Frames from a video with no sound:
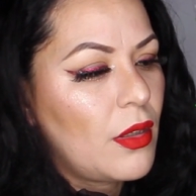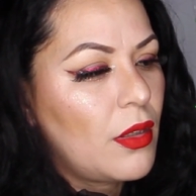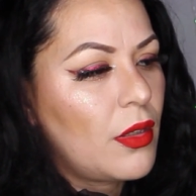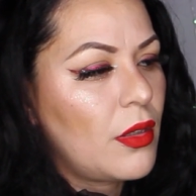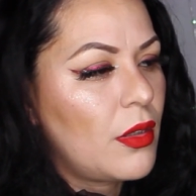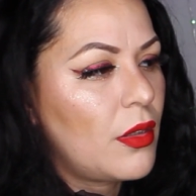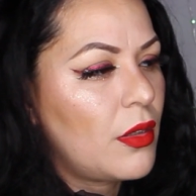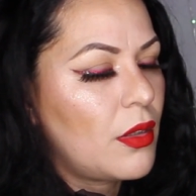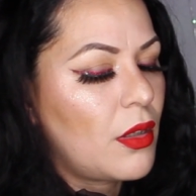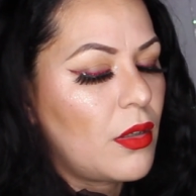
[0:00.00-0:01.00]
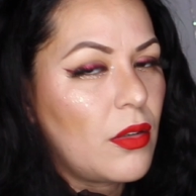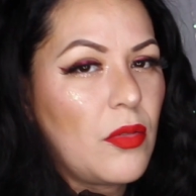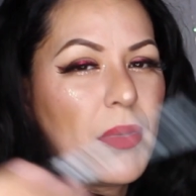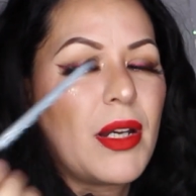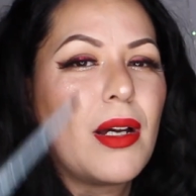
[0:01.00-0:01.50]
Oh
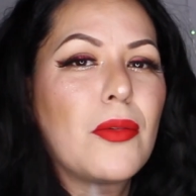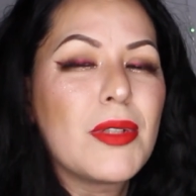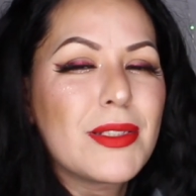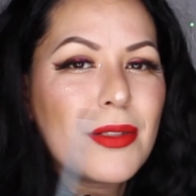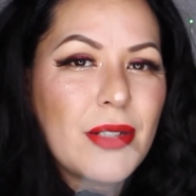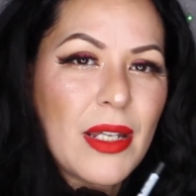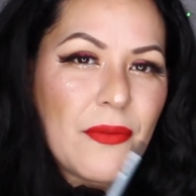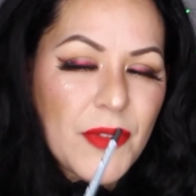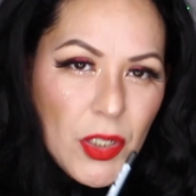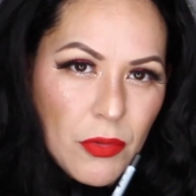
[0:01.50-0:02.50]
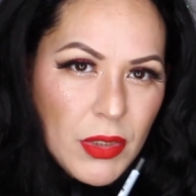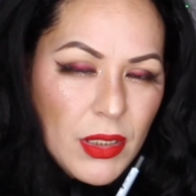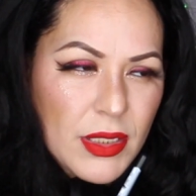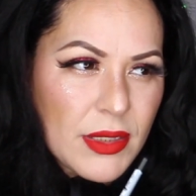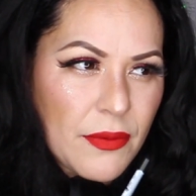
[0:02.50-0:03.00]
my god, what's her name? Fiona?
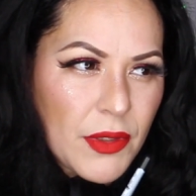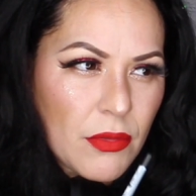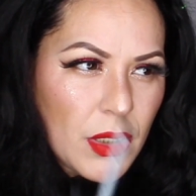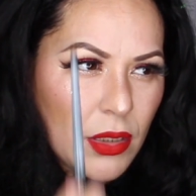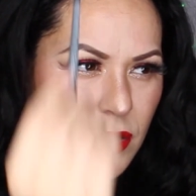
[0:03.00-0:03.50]
Is it Fiona?